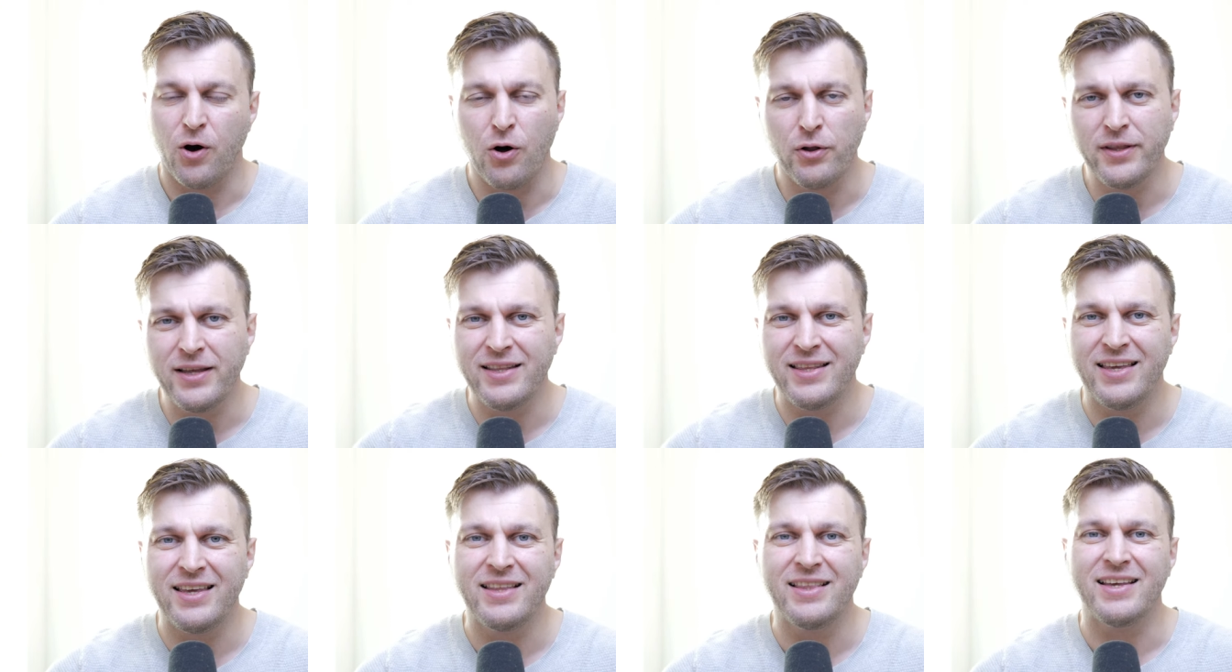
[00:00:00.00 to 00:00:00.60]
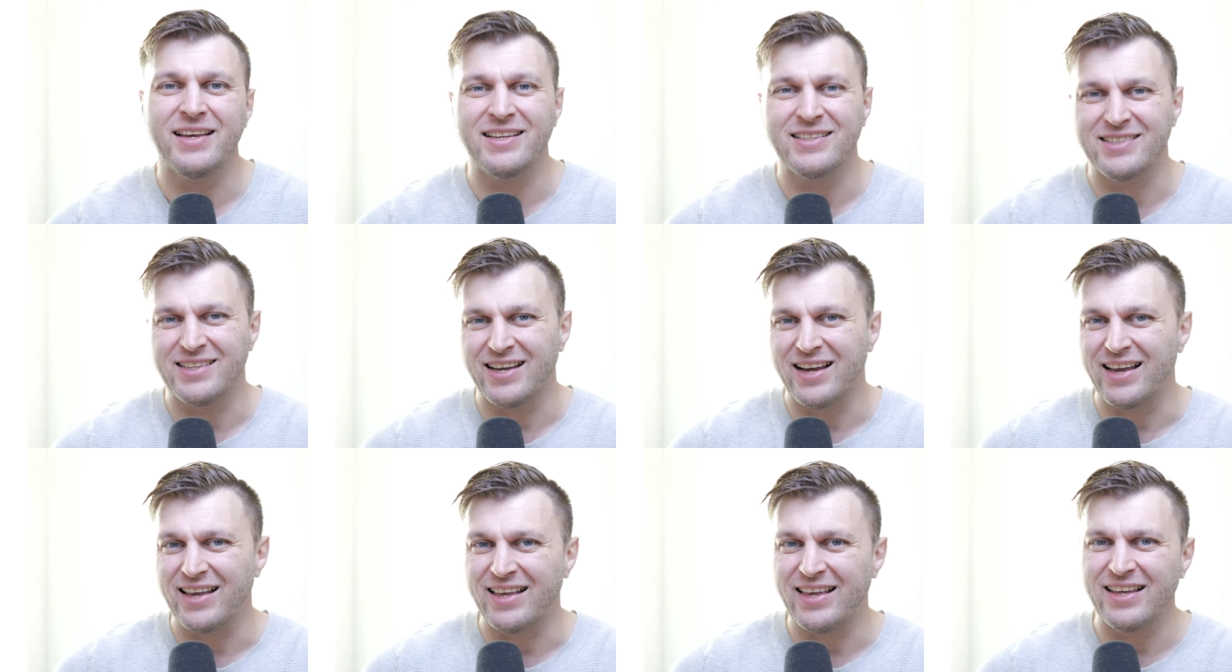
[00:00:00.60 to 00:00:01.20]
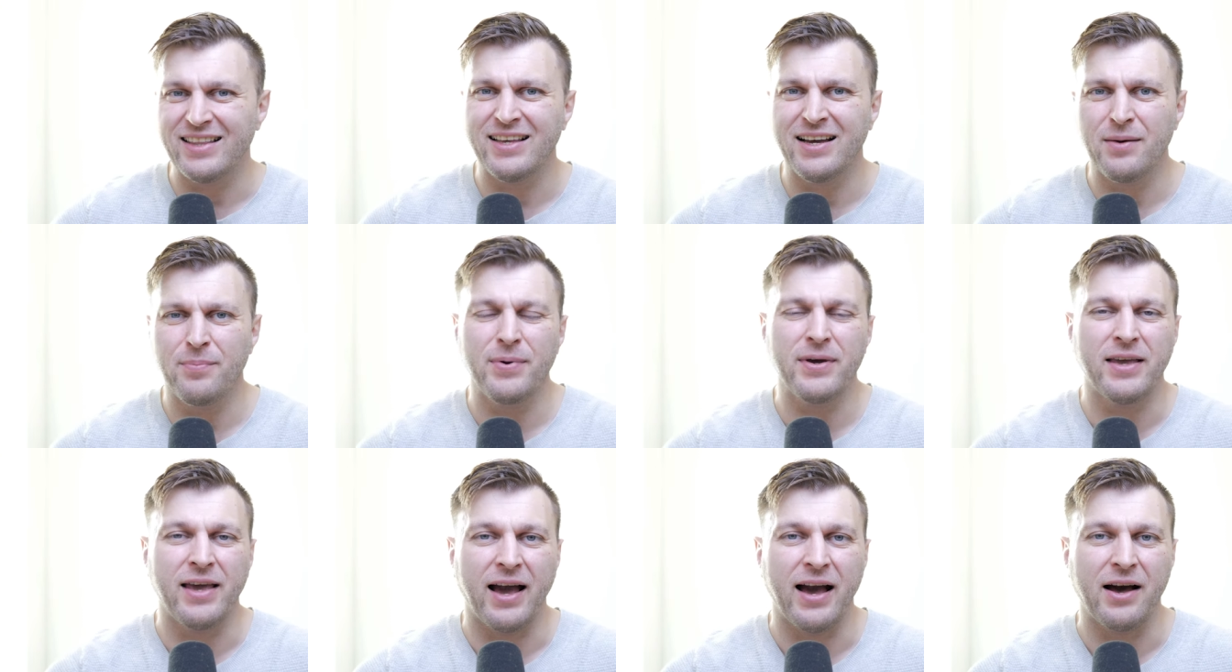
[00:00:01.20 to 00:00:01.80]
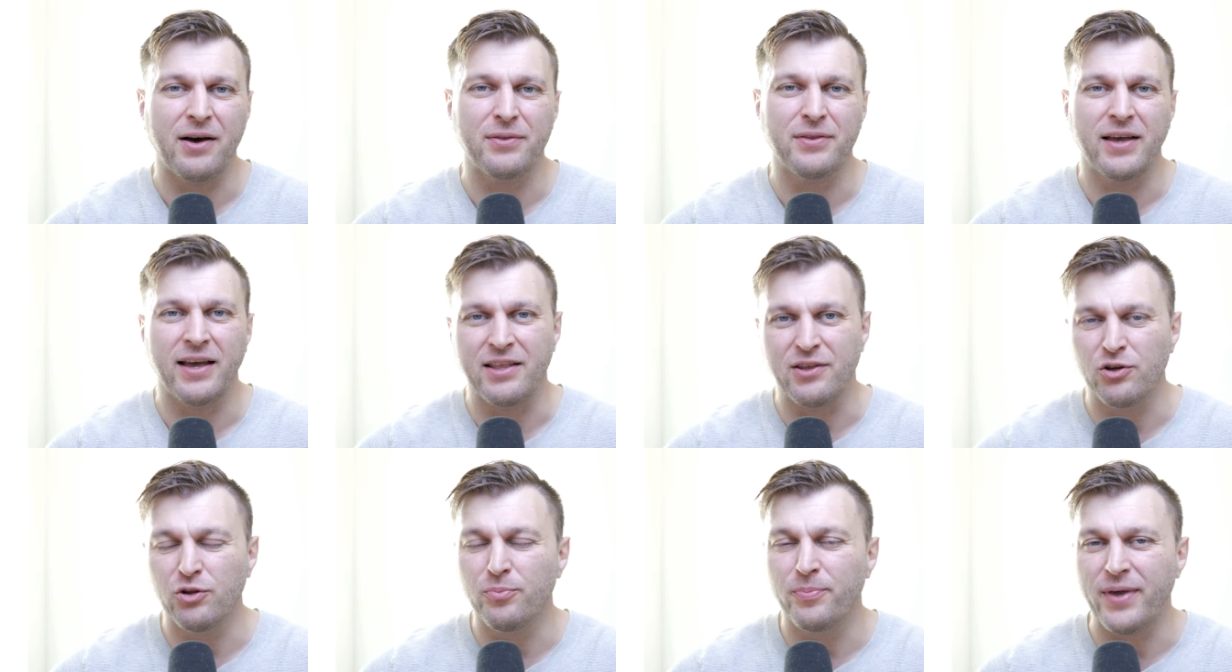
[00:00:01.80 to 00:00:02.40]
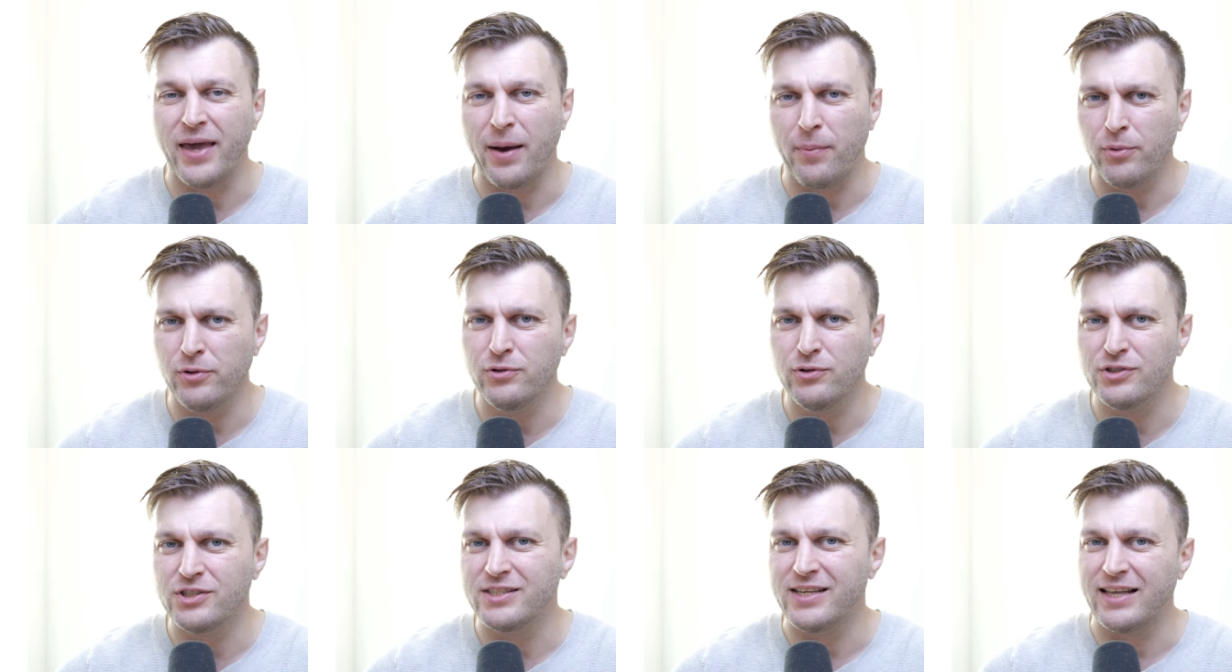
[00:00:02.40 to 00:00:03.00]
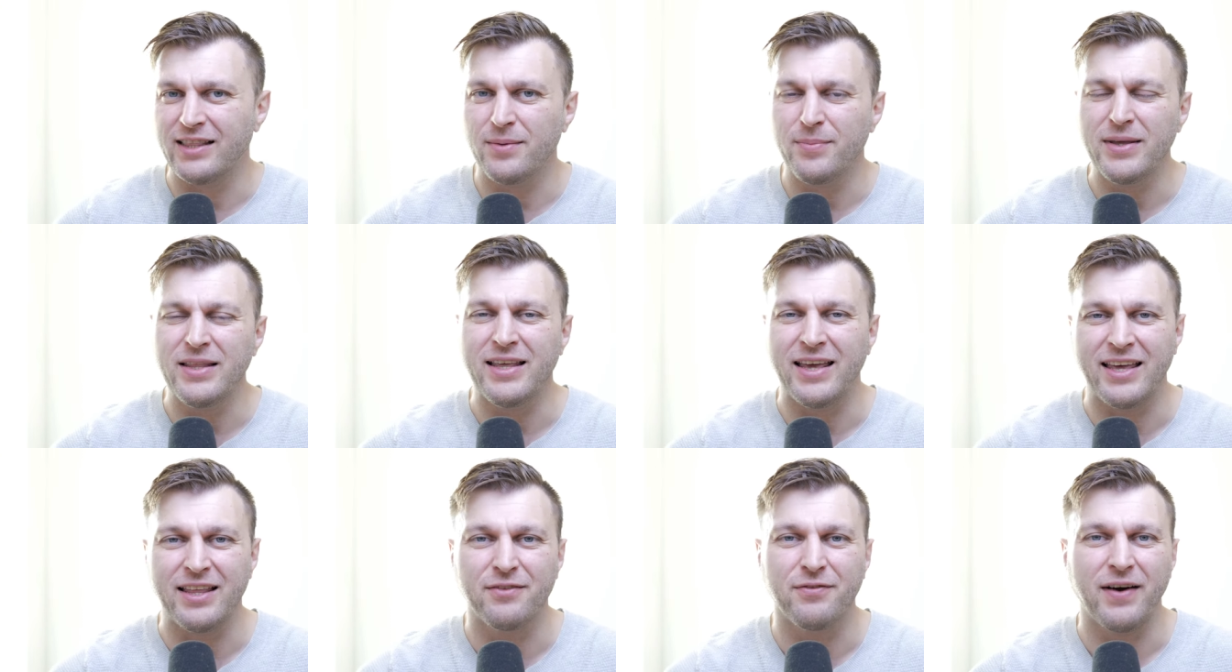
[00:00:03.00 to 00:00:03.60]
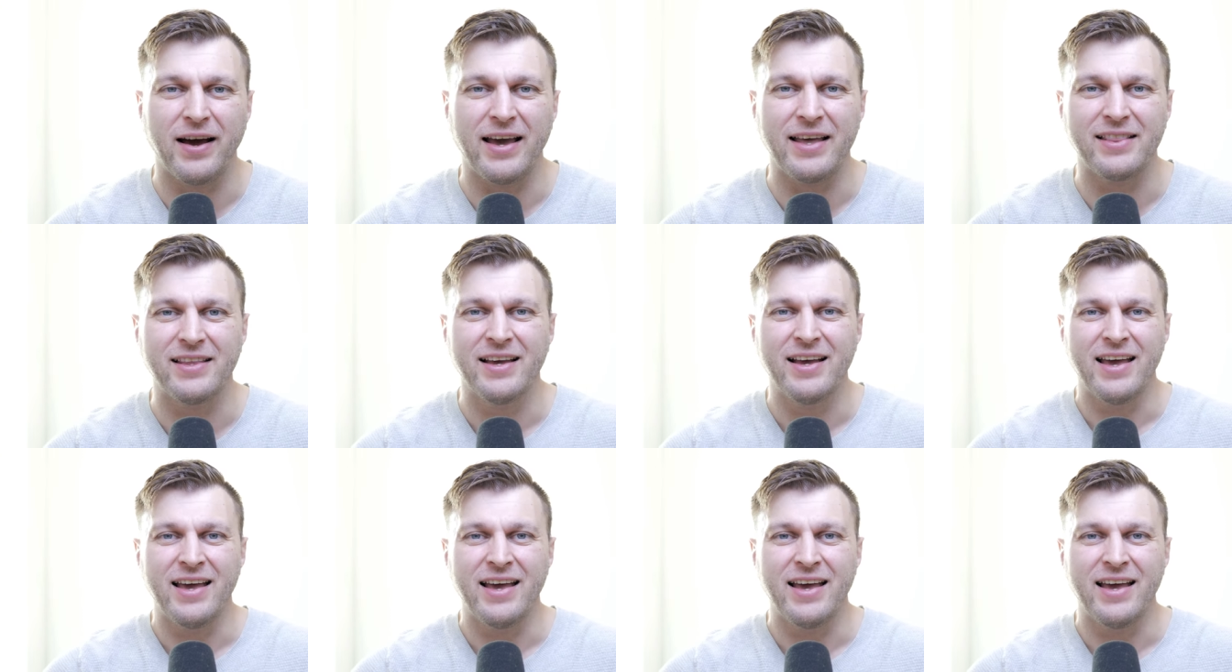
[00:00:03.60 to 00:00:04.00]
All they need is a GitHub account, and you'll be able to send them an invite